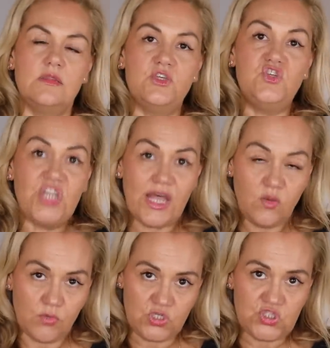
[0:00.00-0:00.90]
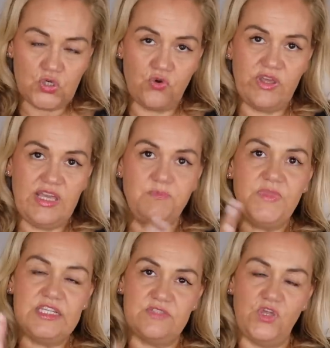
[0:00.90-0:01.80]
The gel moisture cream
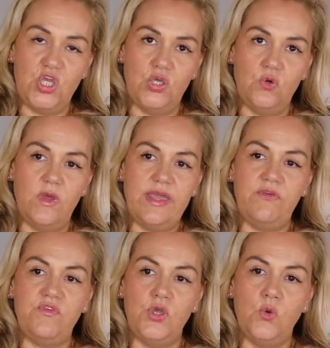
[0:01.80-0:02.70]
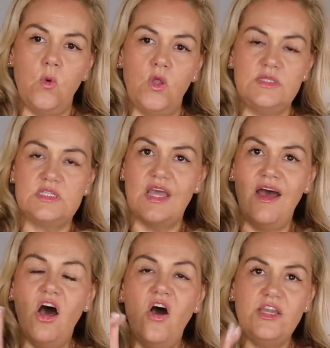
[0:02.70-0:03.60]
is for you if you want
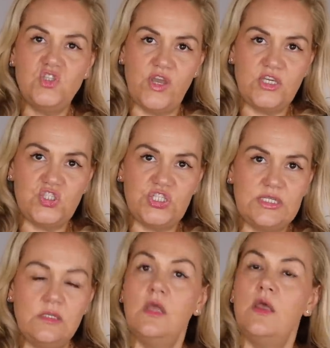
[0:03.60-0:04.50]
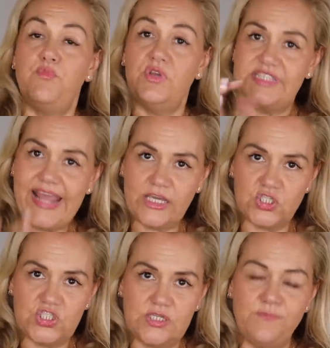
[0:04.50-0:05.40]
hydration,
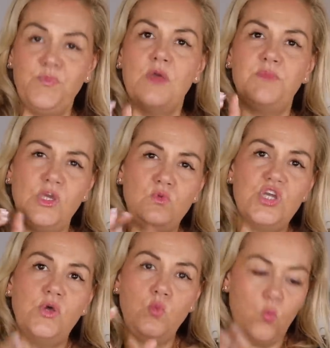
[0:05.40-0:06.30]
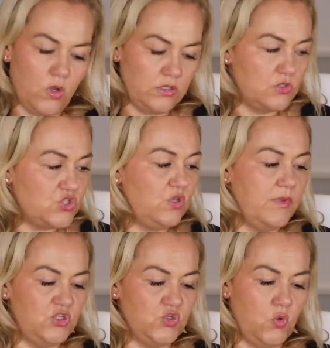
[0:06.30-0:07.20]
protection, but you don't want too
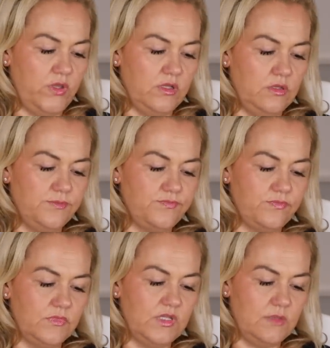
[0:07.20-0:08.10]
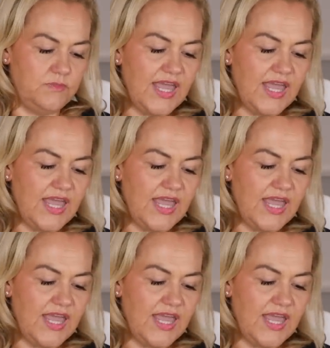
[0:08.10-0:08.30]
much oil. I'm